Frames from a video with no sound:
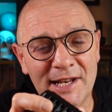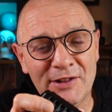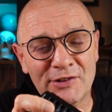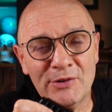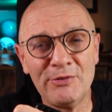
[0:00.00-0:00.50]

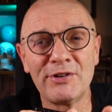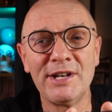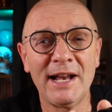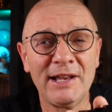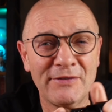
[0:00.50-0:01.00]
is
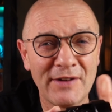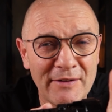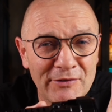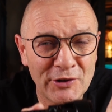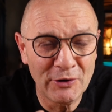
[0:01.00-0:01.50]

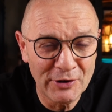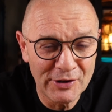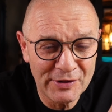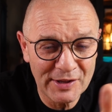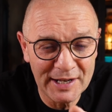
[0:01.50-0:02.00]

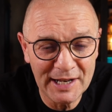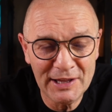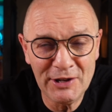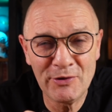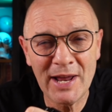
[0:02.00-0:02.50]
$295, and in
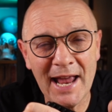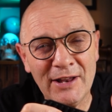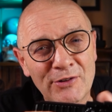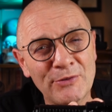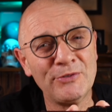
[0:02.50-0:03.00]
the
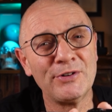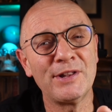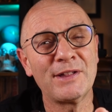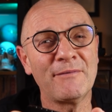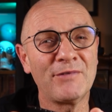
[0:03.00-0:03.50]
UK,
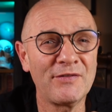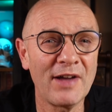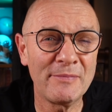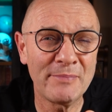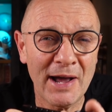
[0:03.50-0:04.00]

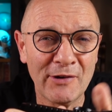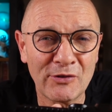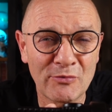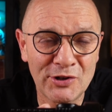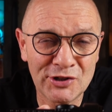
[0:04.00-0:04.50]

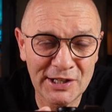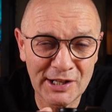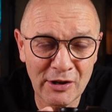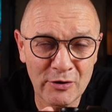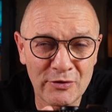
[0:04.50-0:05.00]
£275, which
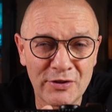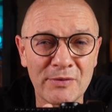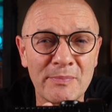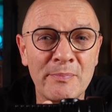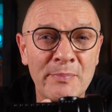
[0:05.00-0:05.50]
includes
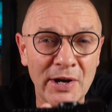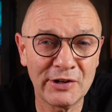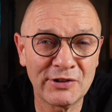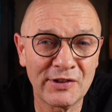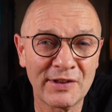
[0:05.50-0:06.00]

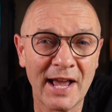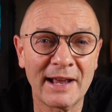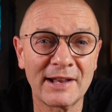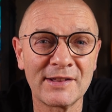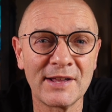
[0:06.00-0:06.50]
purchase
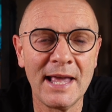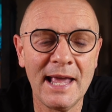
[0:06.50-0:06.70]
tax.